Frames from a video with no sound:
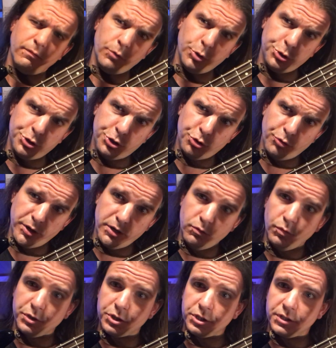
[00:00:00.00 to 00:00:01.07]
first
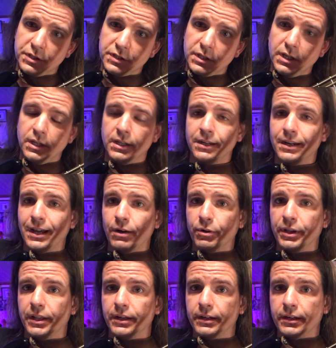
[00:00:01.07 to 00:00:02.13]
string, which is
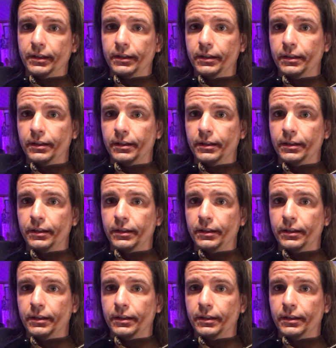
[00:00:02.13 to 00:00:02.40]
now an.